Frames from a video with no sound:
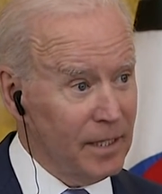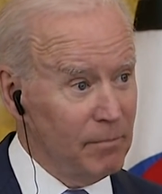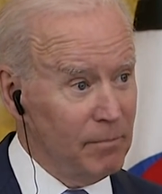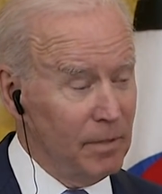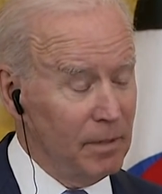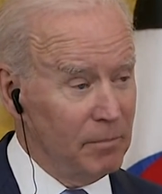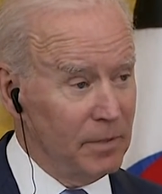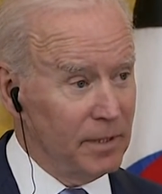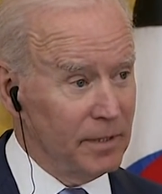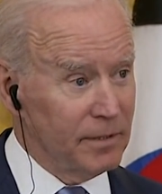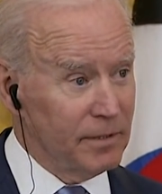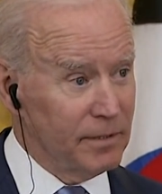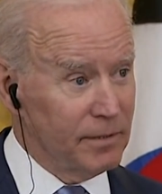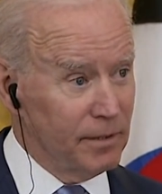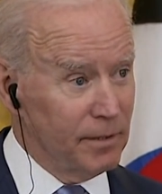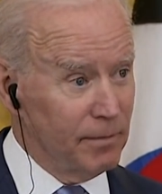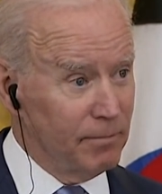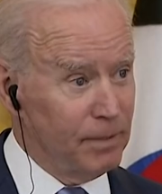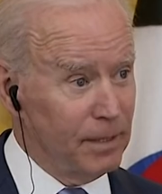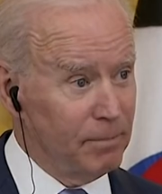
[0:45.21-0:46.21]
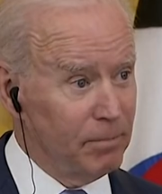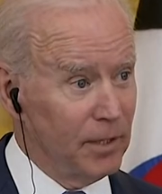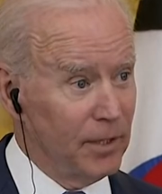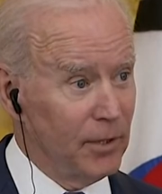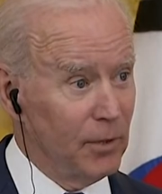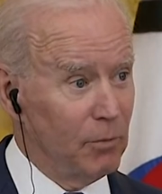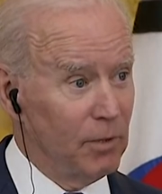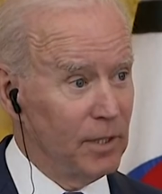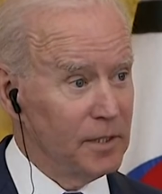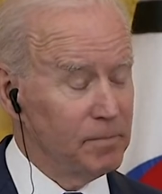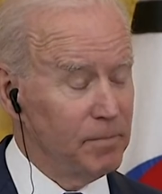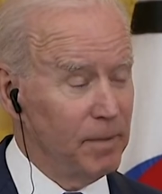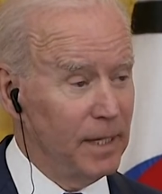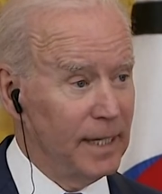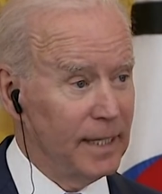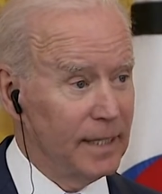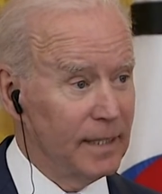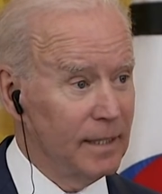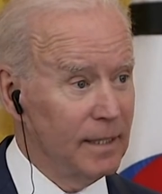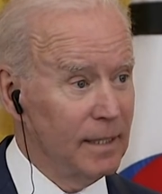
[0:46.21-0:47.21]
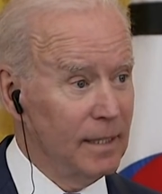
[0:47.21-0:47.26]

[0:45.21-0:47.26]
commitment to the people on the West Bank.